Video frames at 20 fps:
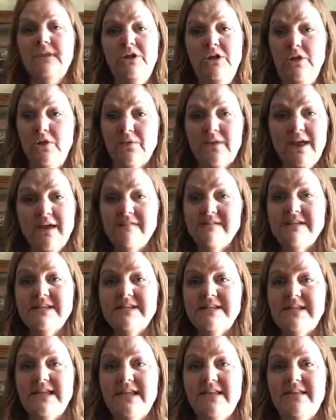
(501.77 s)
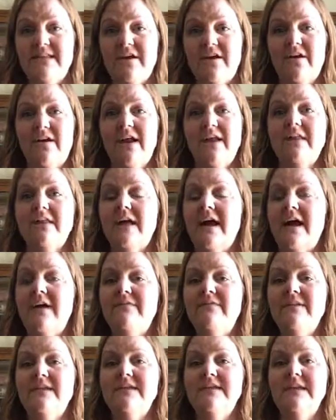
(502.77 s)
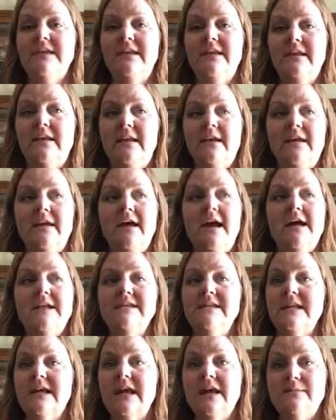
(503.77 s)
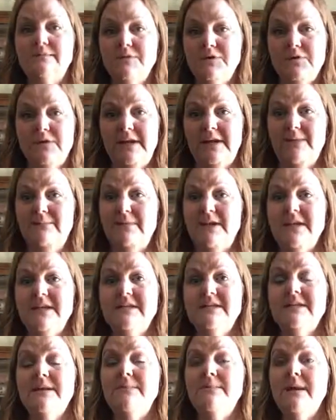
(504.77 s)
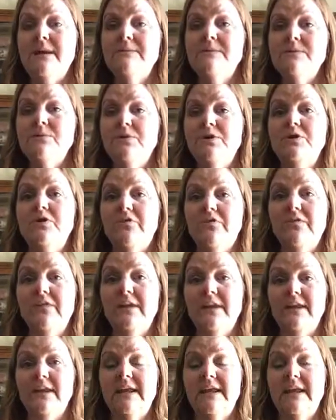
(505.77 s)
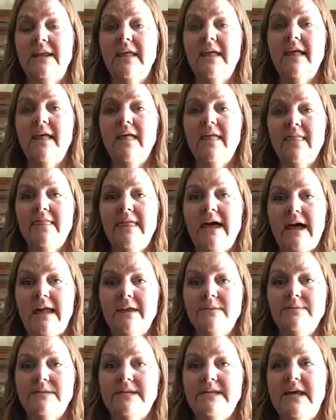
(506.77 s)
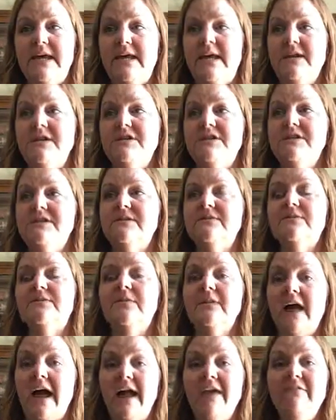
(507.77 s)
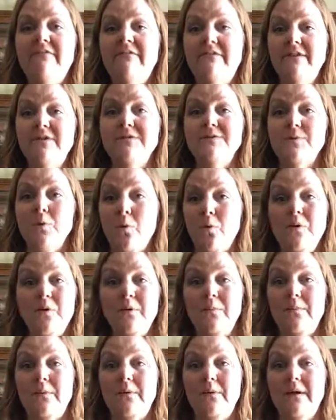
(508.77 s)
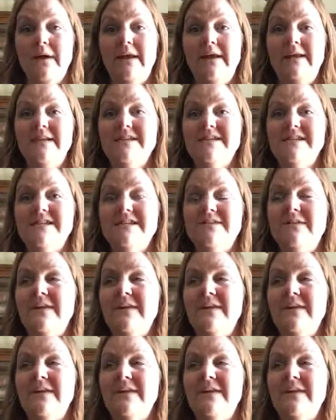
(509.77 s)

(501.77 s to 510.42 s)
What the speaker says: you don't have to stay there, and life hasn't come to an end, because sometimes when you're feeling that upset, life feels horrible, and it